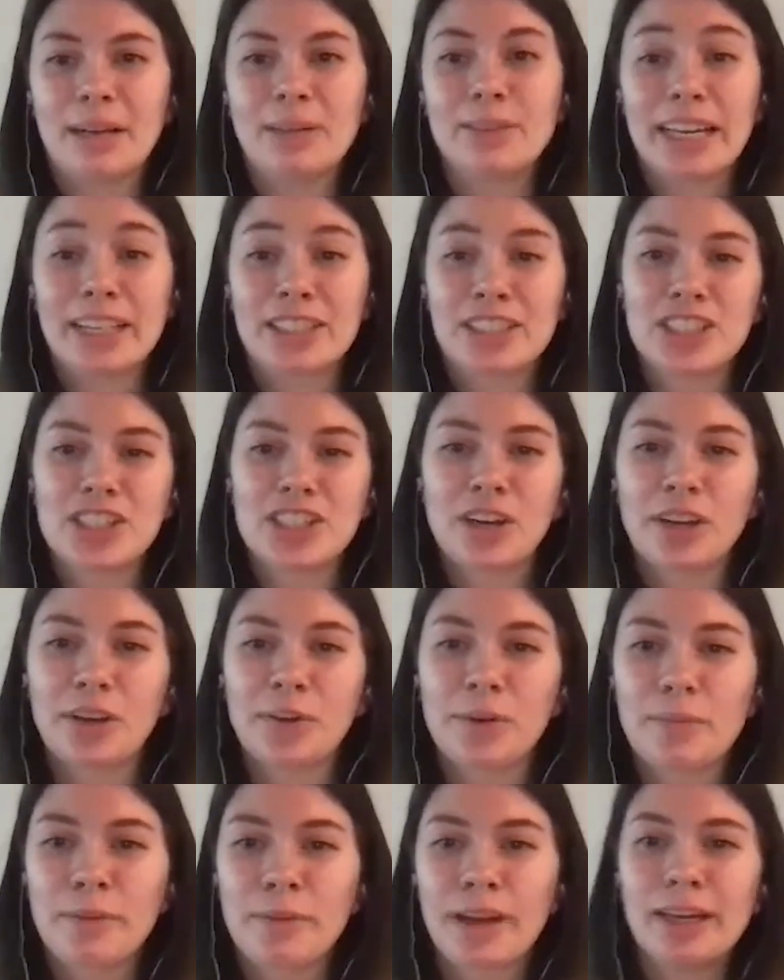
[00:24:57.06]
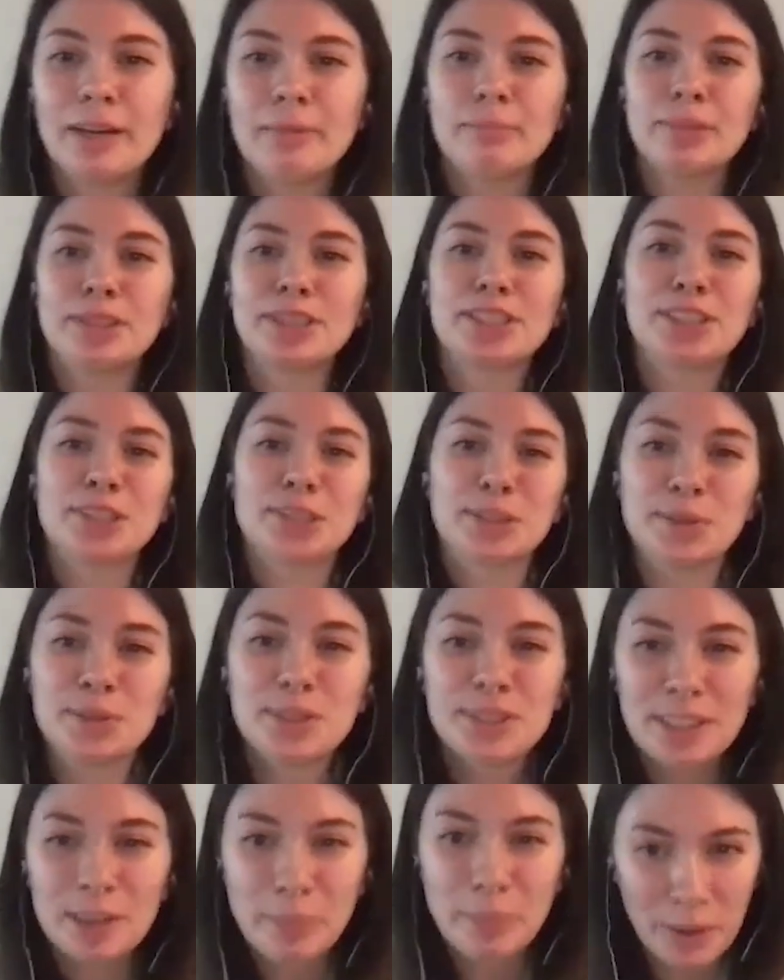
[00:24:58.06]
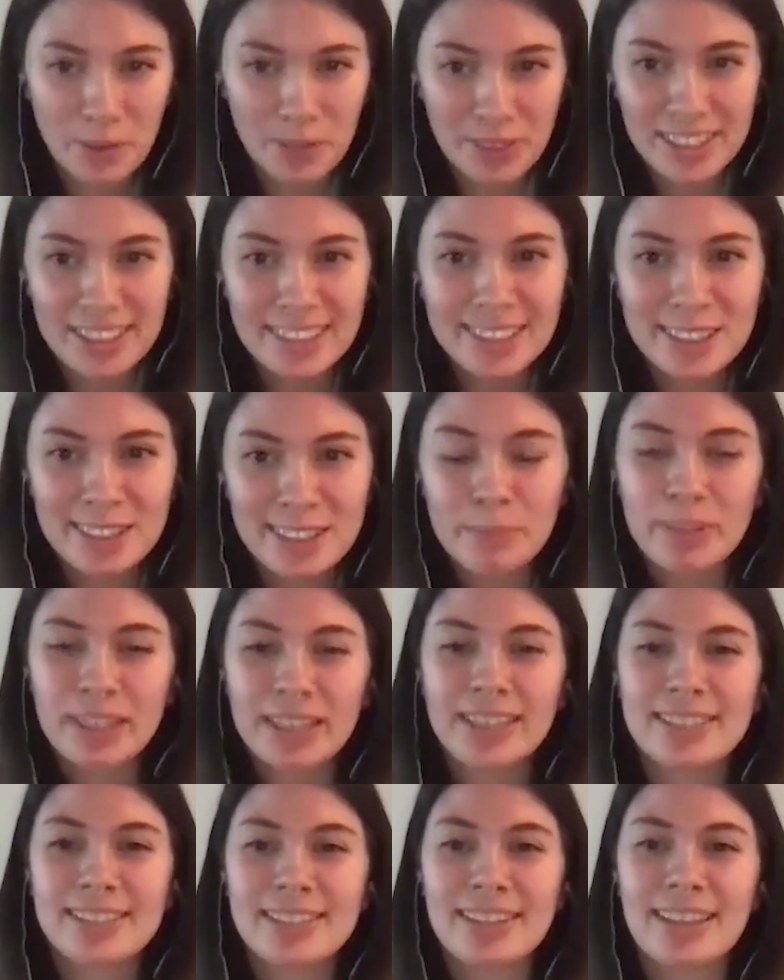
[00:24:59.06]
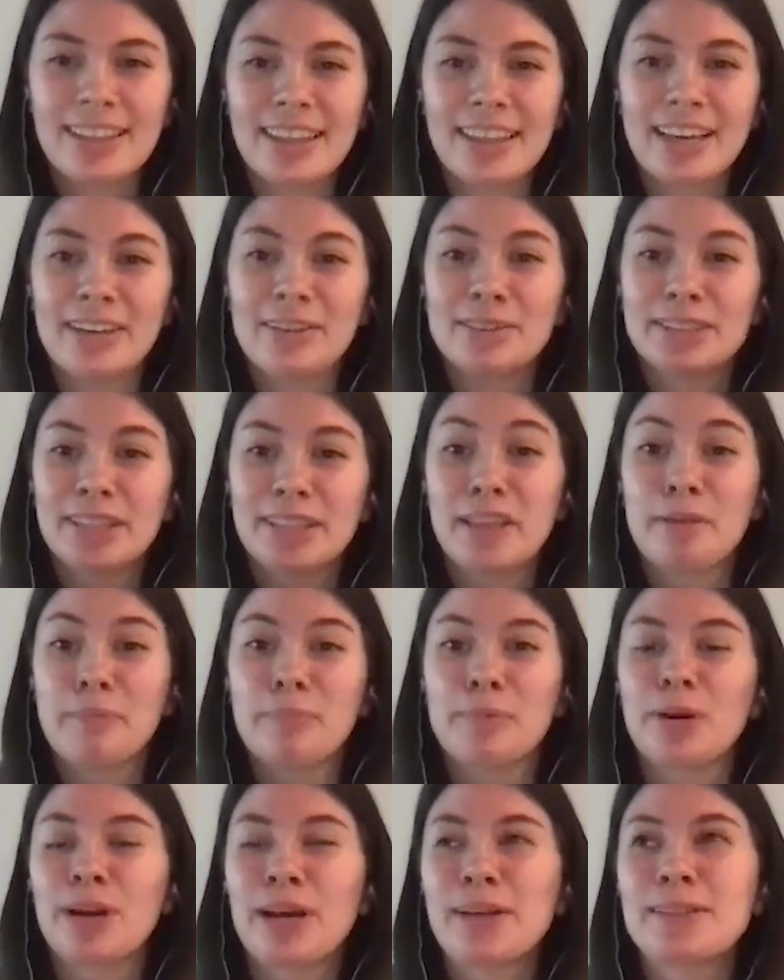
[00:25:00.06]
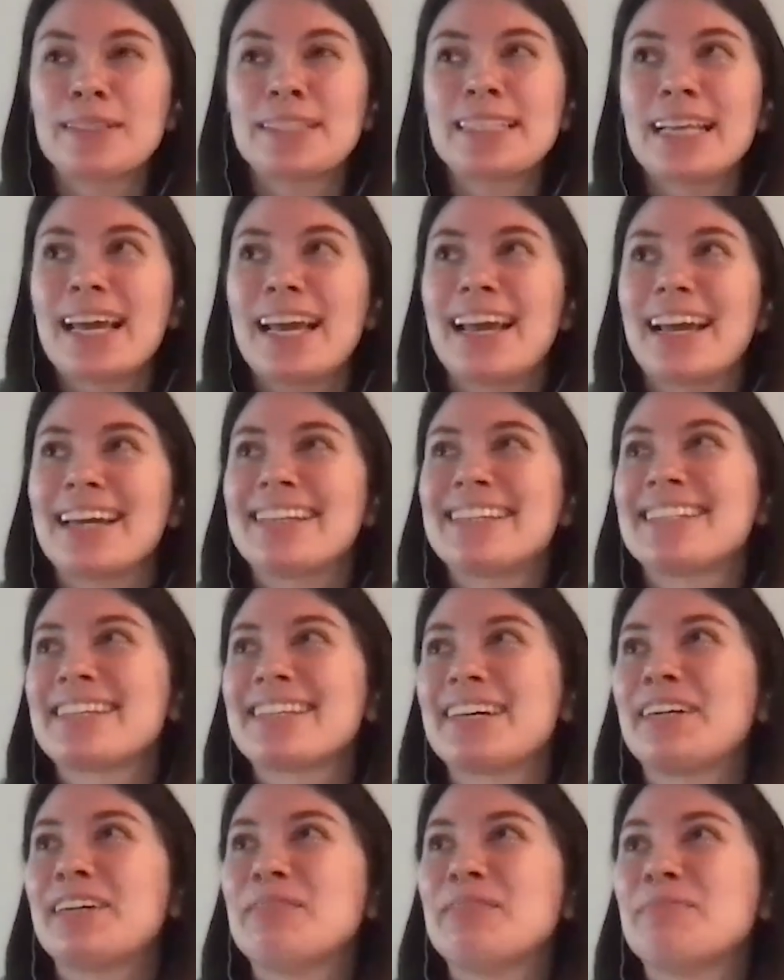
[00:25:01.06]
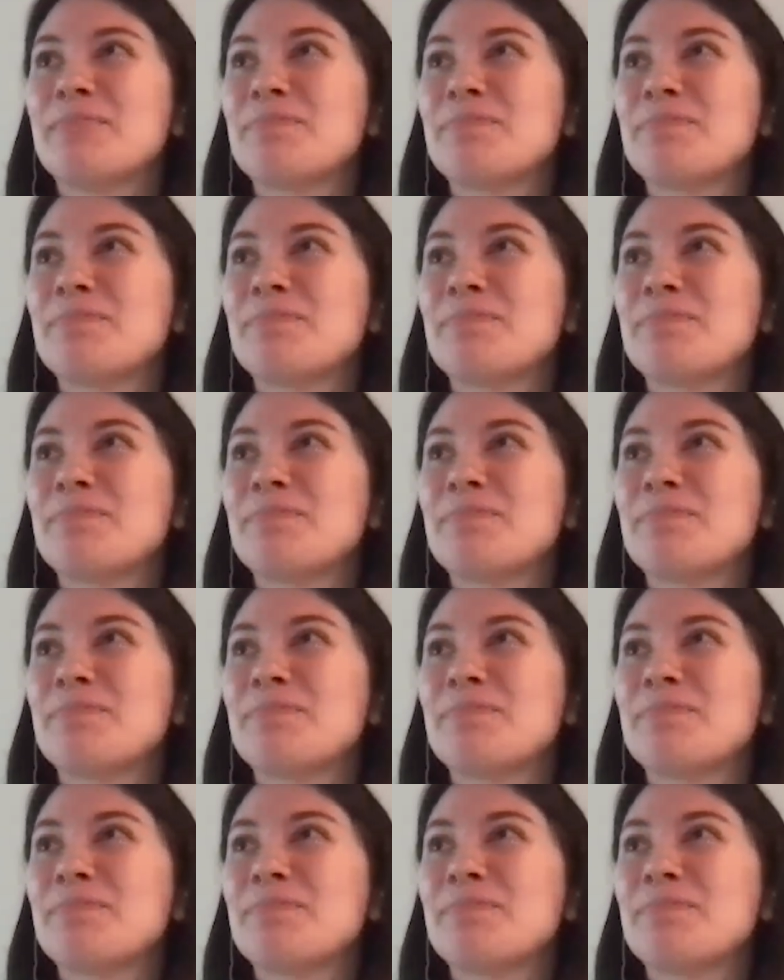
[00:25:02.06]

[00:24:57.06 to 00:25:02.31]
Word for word: i was actually talking with my masseuse about this because they use they them pronouns and um,